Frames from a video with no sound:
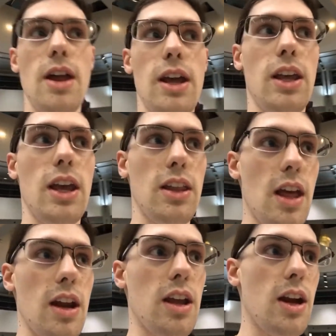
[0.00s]
that I
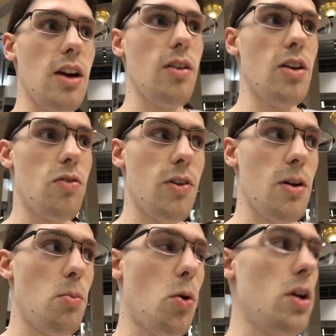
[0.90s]
that I carry. It's very
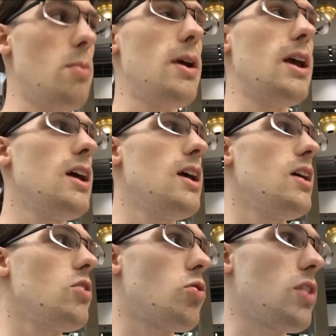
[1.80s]
important to me.
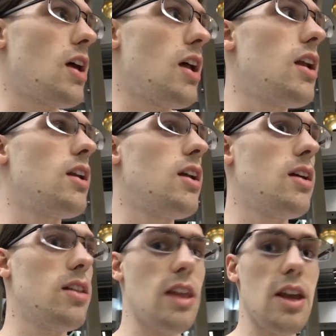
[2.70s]
So then
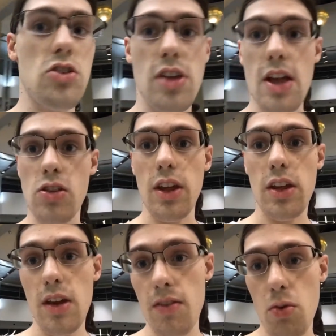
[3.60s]
they just had to
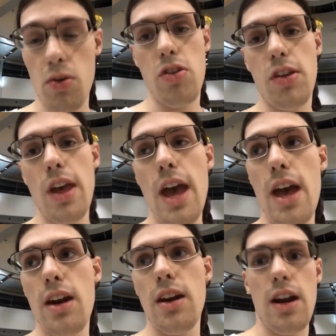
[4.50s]
like give it a
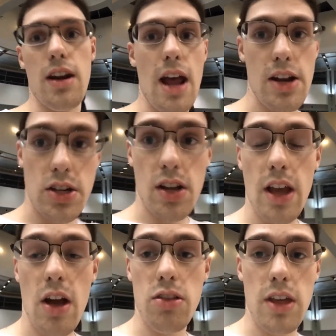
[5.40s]
rescan, and then that checked
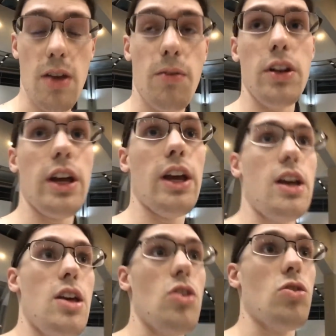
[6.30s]
out thankfully.
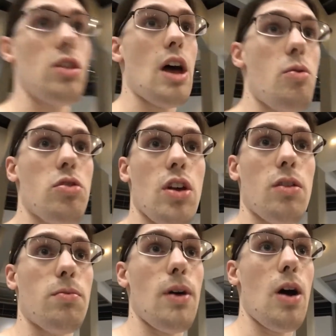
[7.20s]
So that was like
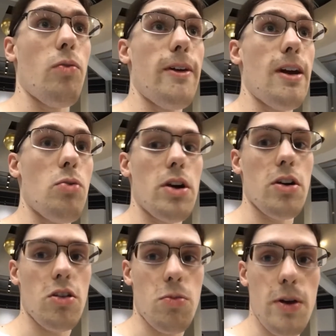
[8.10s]
a very
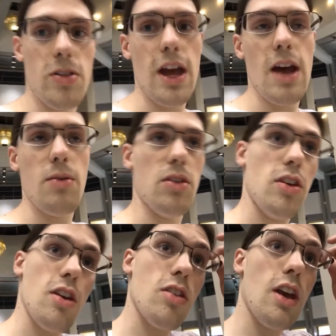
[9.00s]
weird experience I had with
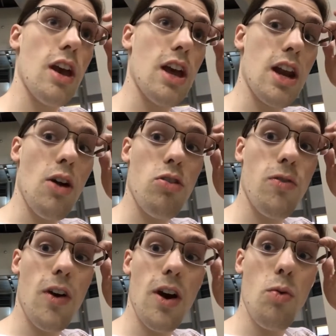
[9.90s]
TSA, and I was
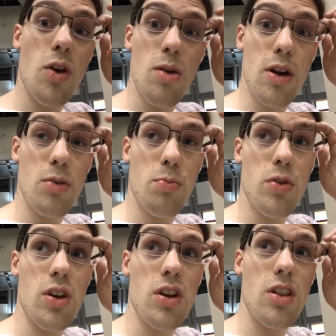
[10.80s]
very worried about
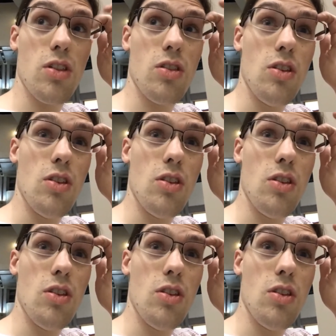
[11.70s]
bringing it